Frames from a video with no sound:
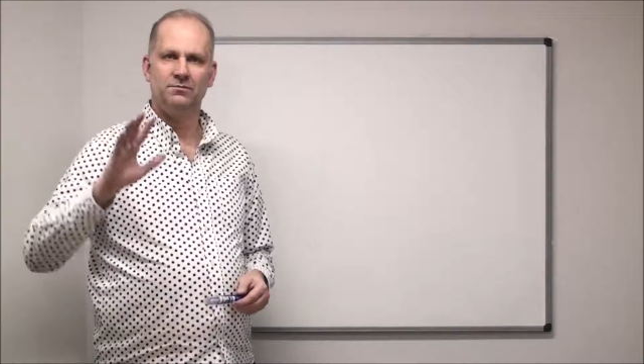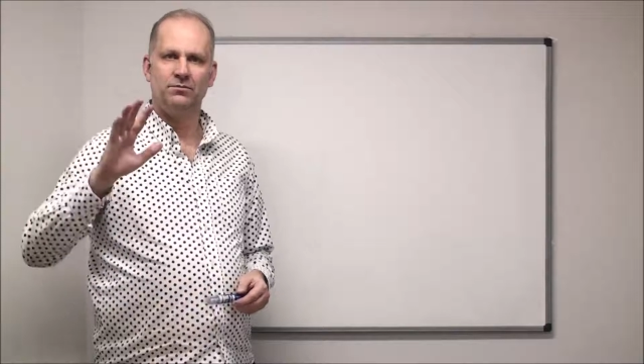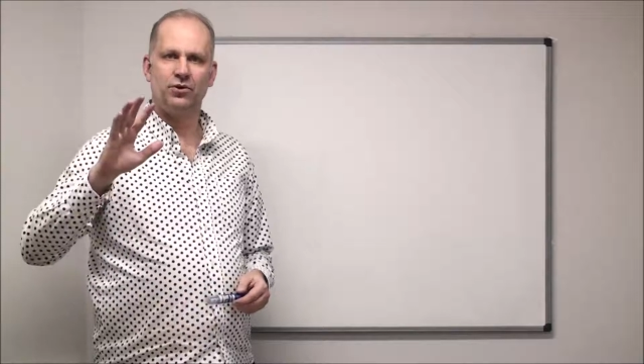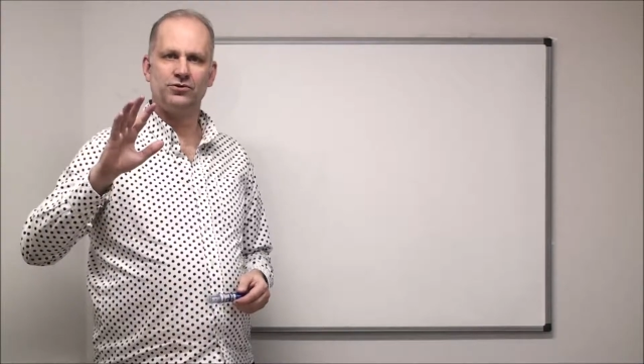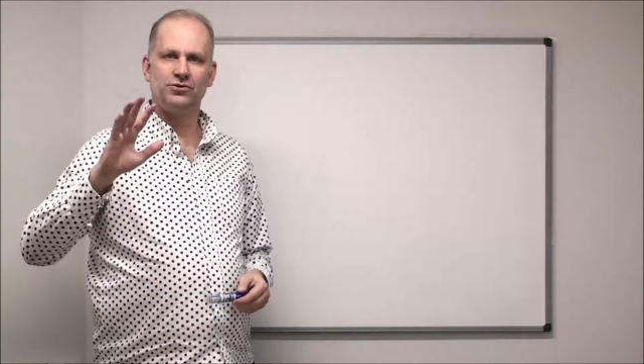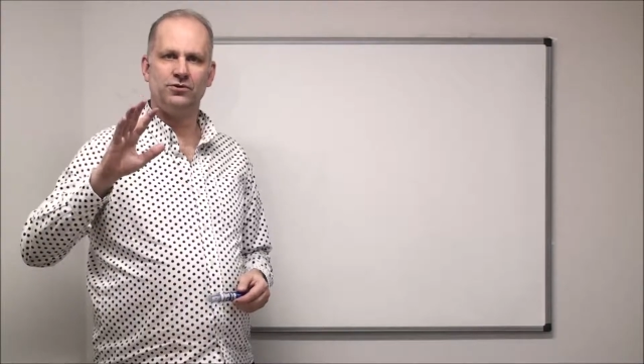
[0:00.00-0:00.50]

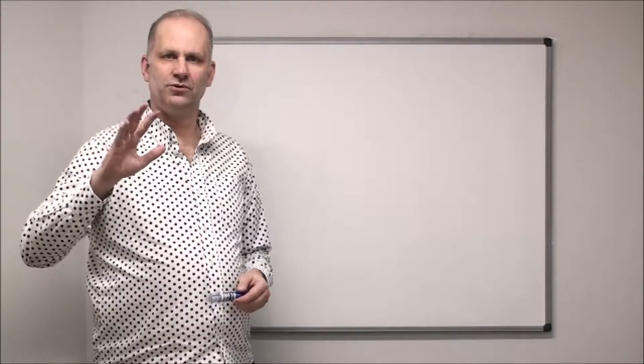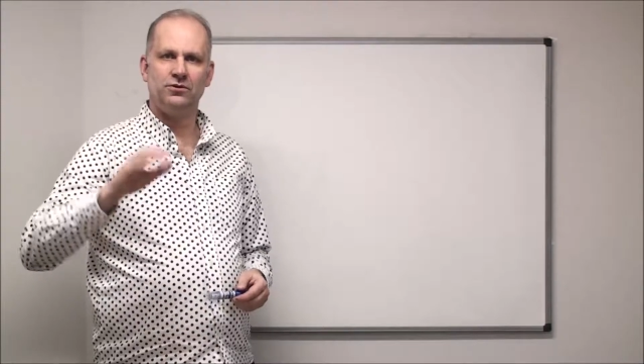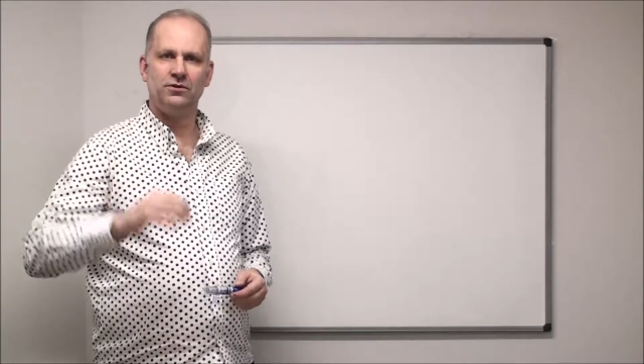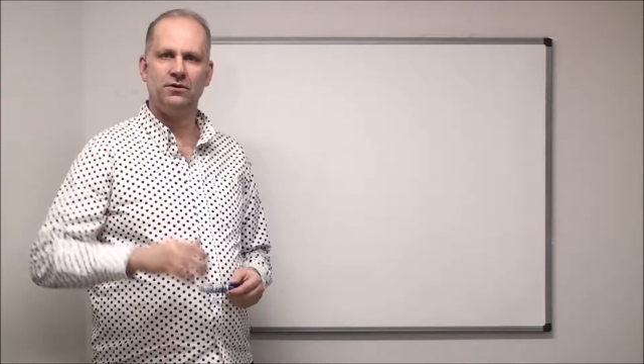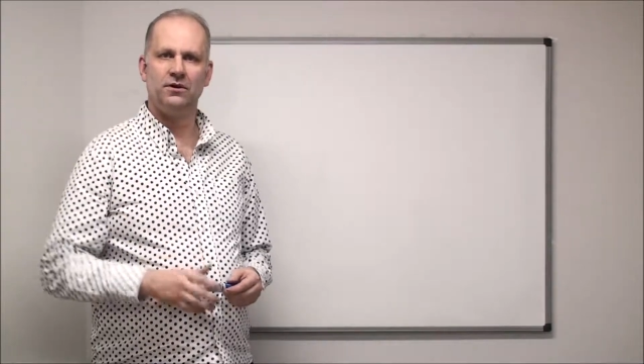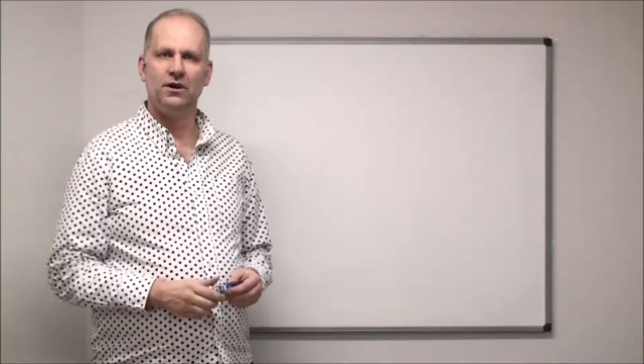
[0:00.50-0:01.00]

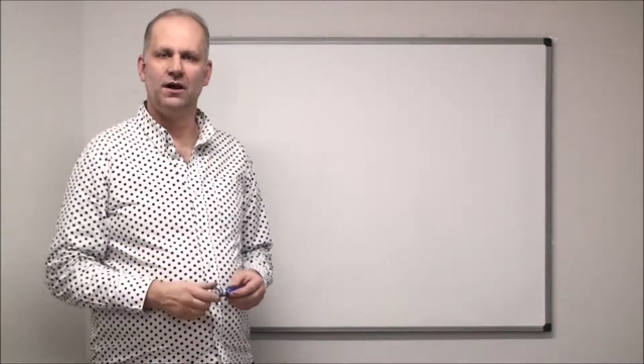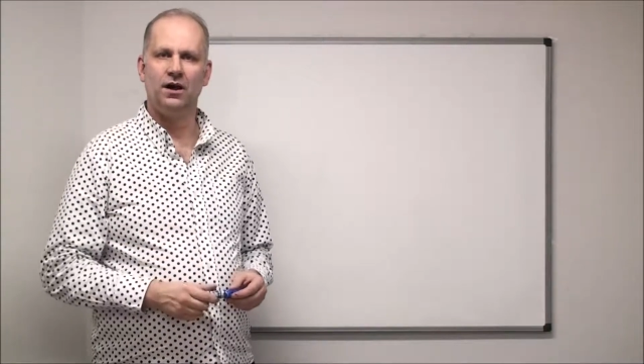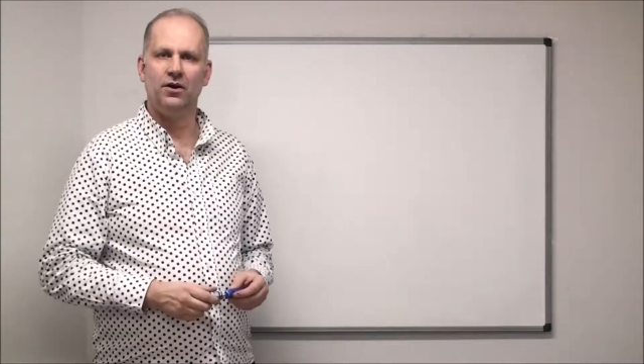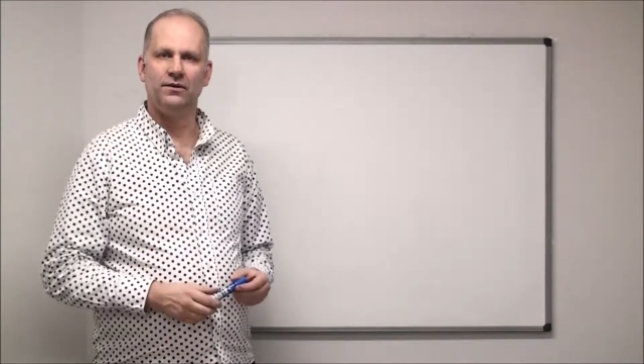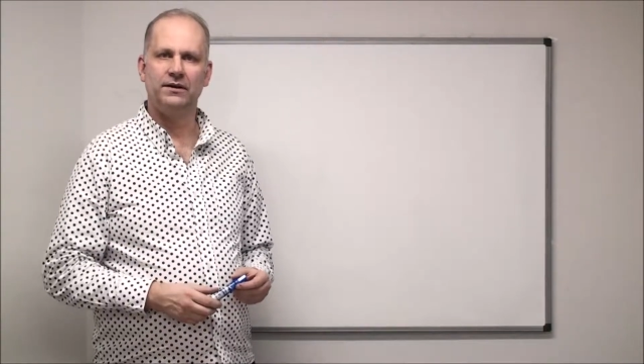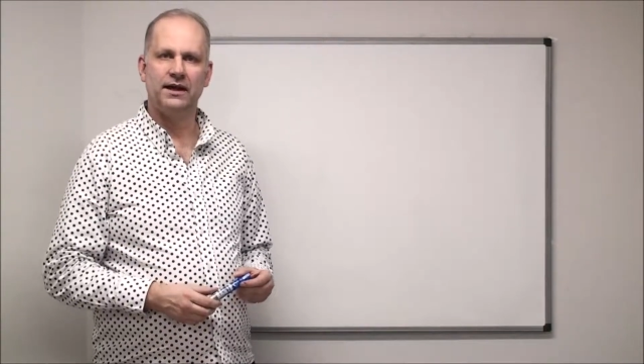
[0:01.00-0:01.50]
Bonjour.
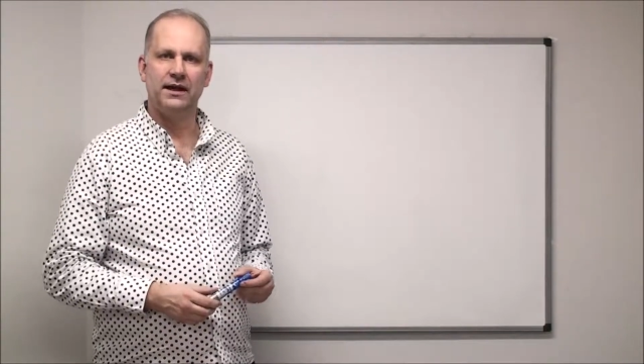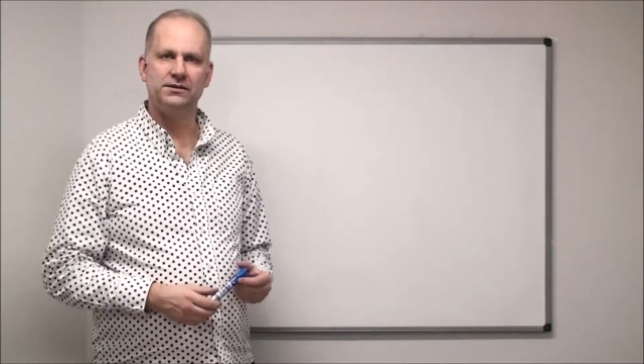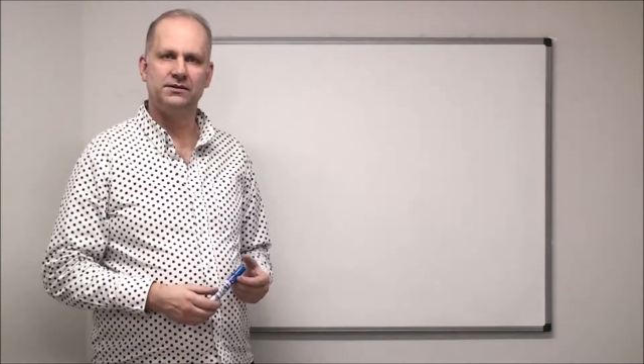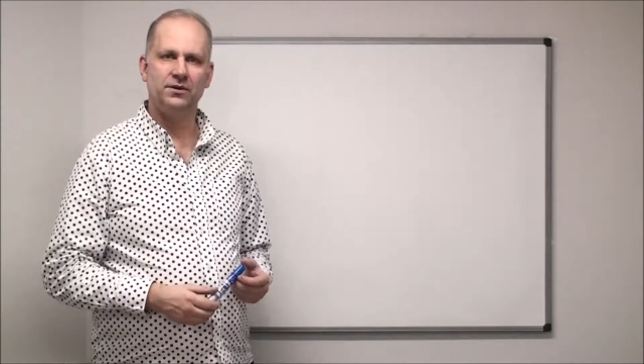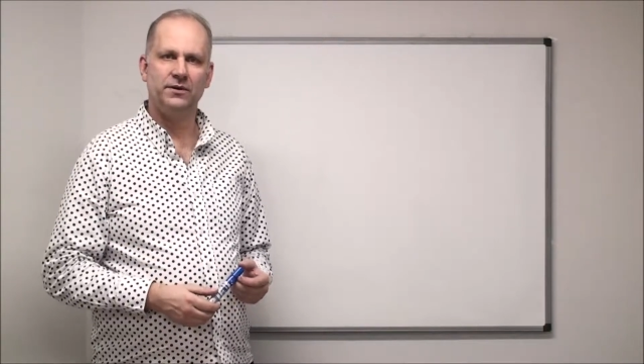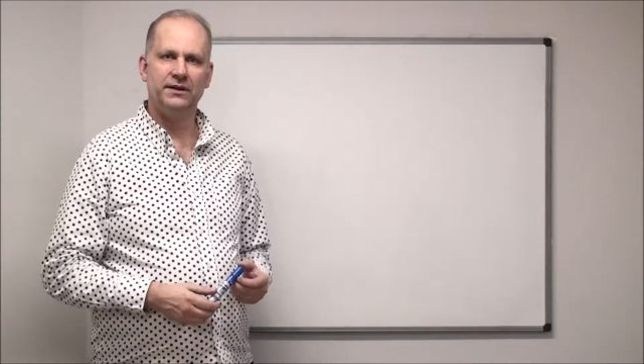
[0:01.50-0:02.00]
Okay,
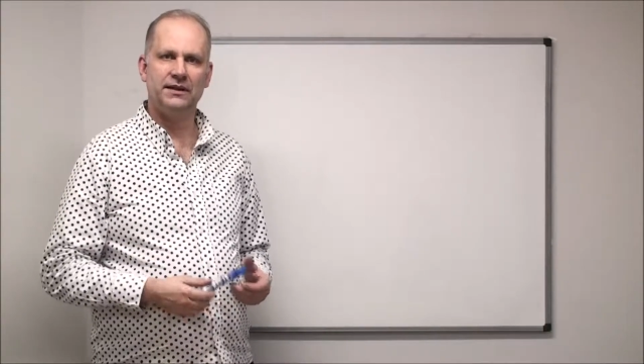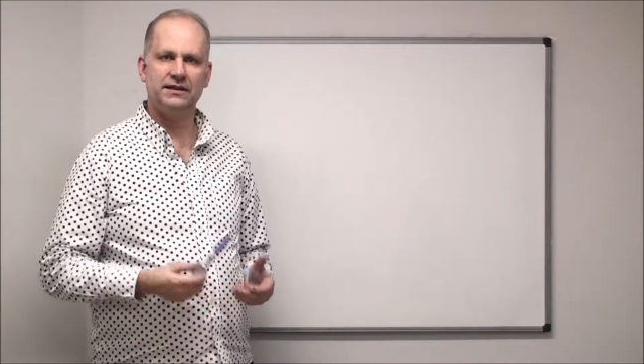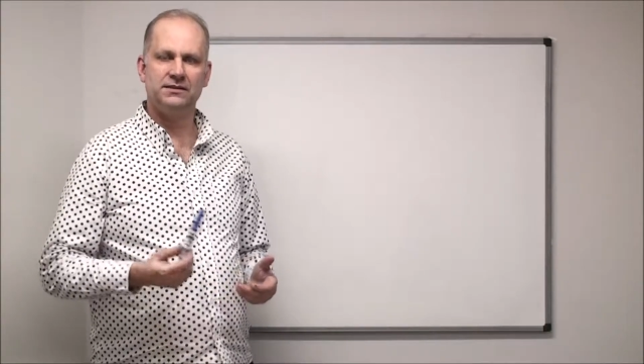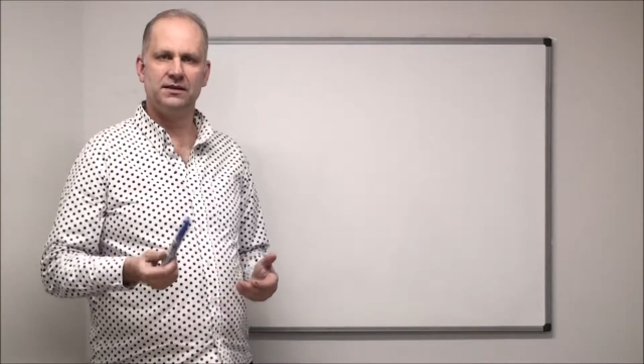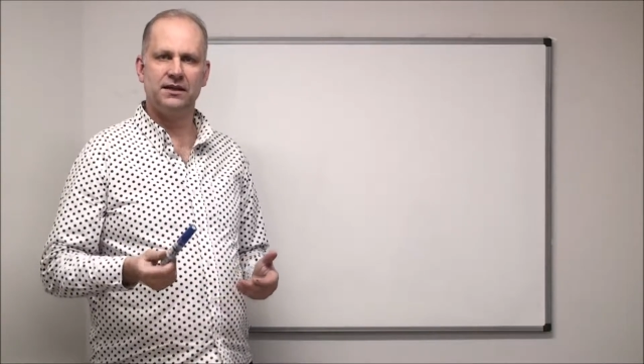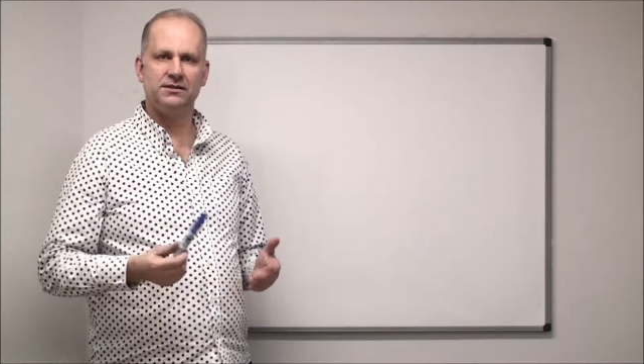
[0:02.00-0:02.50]
so in
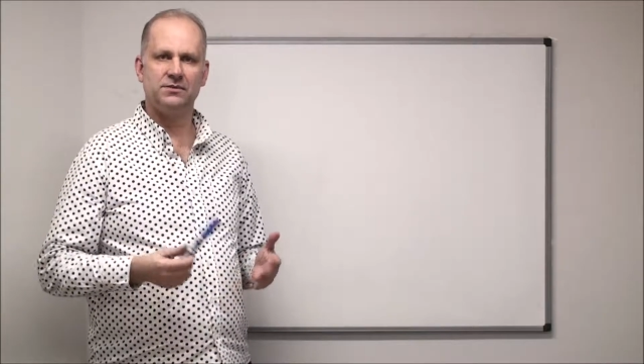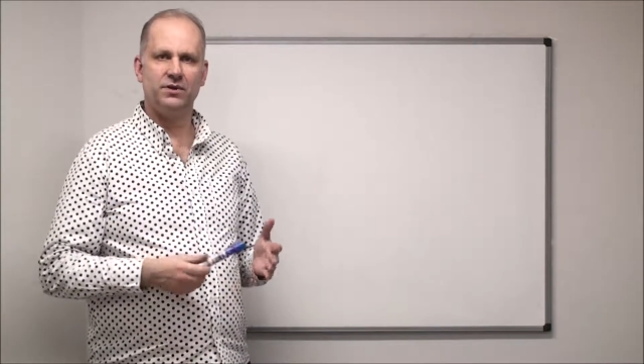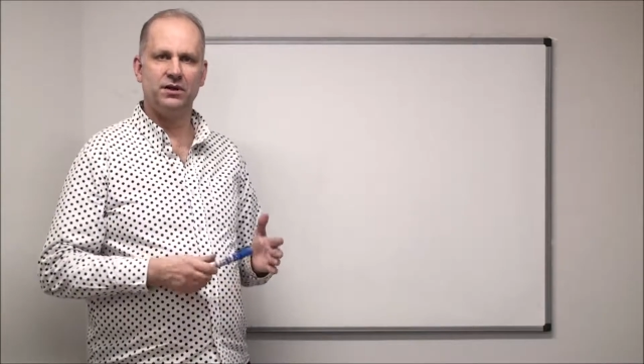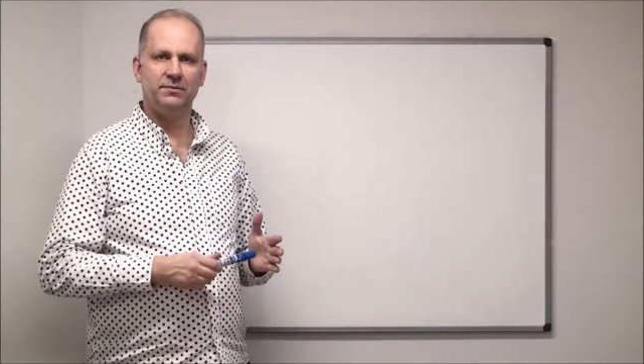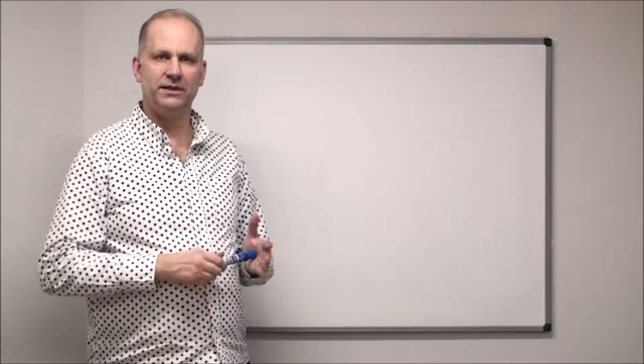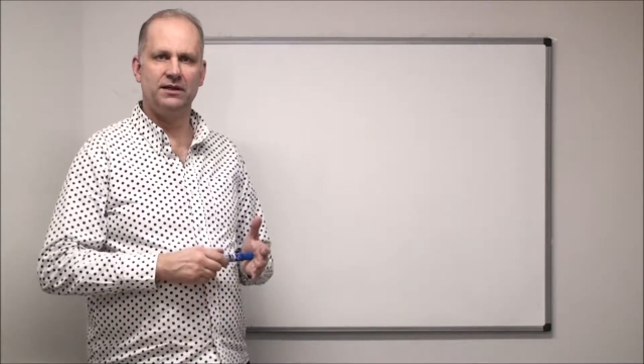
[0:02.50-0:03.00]
this lesson
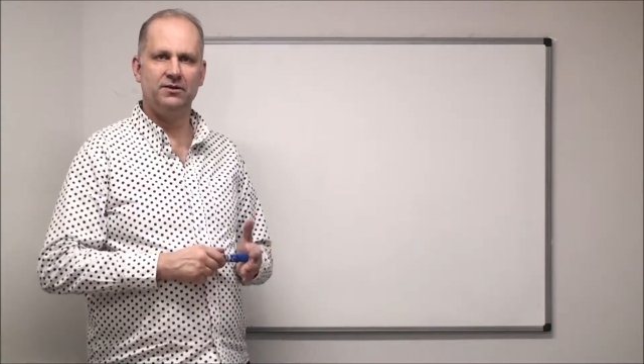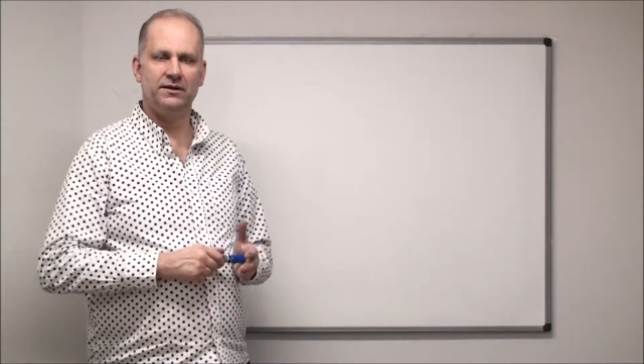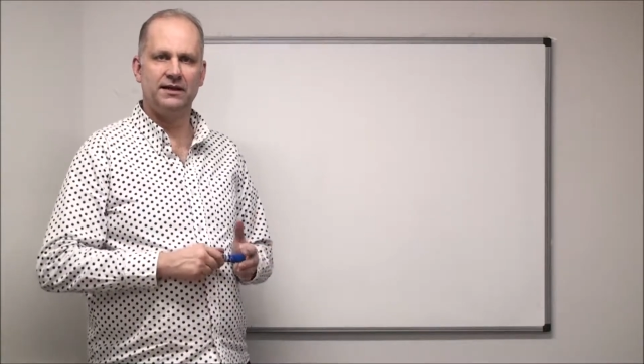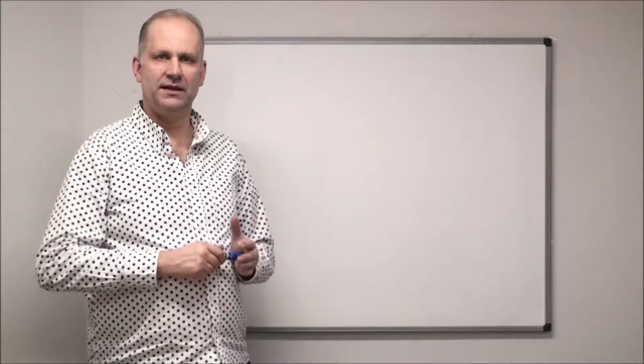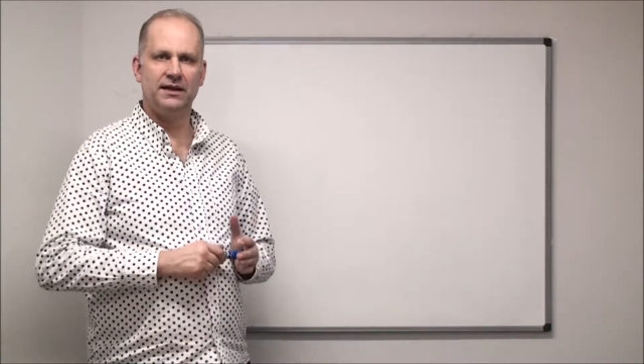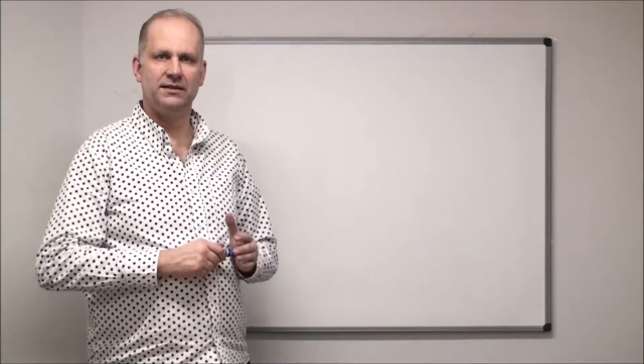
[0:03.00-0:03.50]
we're going to be
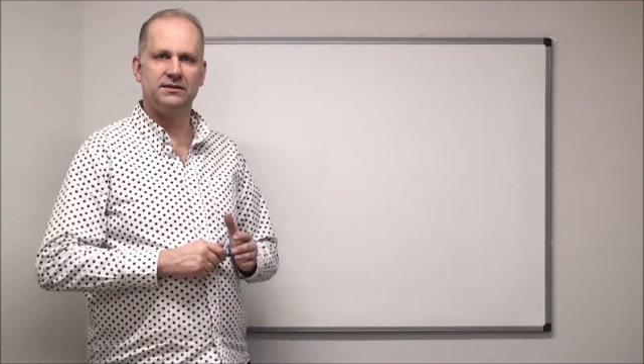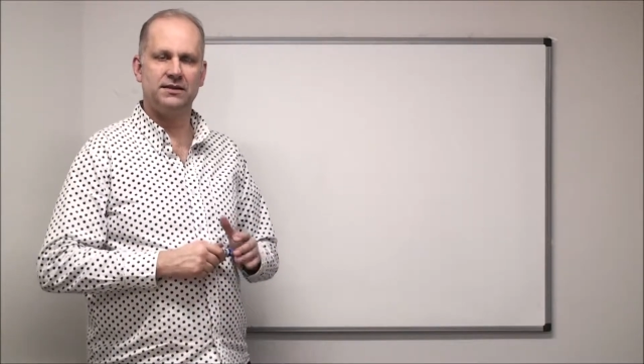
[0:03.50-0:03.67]
looking at,